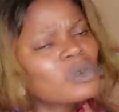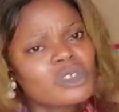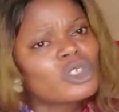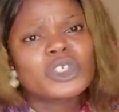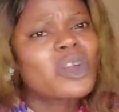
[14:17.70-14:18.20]

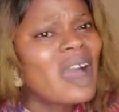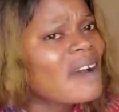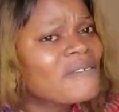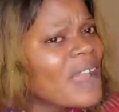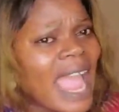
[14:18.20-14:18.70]
You don't
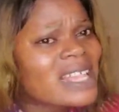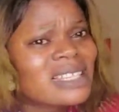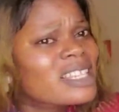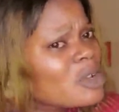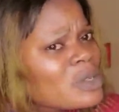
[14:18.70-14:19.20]
have
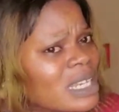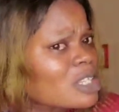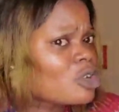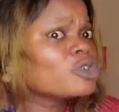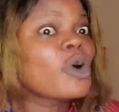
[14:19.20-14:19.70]
excuse
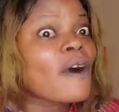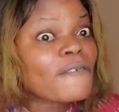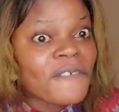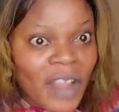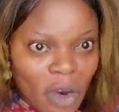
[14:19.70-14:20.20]
at all. You have
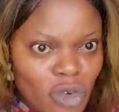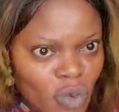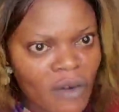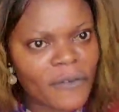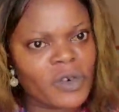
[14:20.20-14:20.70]
failed
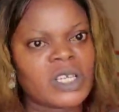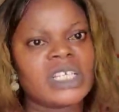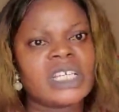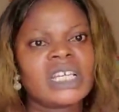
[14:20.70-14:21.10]
woefully.